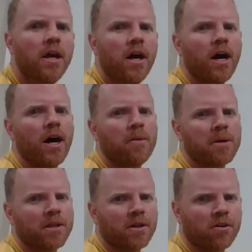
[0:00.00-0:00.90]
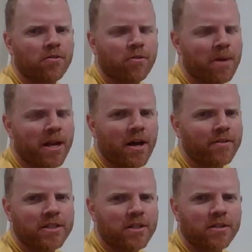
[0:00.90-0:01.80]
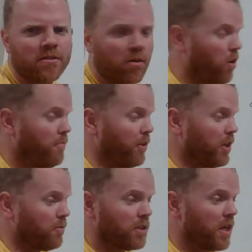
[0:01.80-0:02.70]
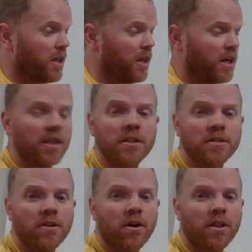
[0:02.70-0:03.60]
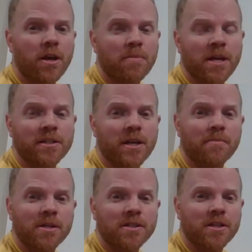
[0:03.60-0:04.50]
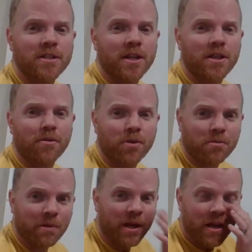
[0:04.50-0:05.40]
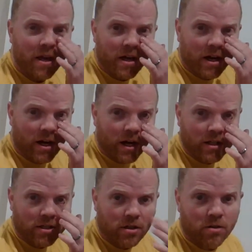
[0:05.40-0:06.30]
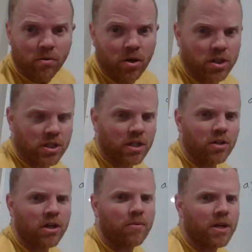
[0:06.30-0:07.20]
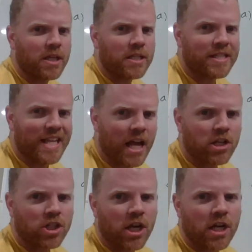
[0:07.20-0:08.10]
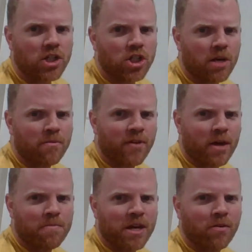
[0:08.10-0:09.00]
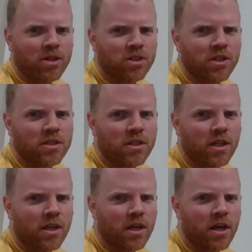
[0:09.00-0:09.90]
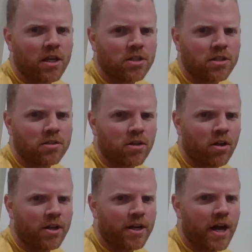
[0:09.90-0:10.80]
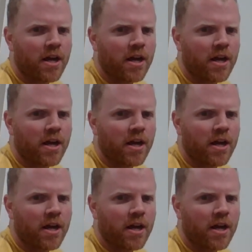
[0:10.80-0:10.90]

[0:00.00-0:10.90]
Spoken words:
But in the current format, obviously, or hopefully, there was nothing like this on the AP exam because they said there wouldn't be. So we're just going to look at one of these net change type of AP questions and then just call it a day.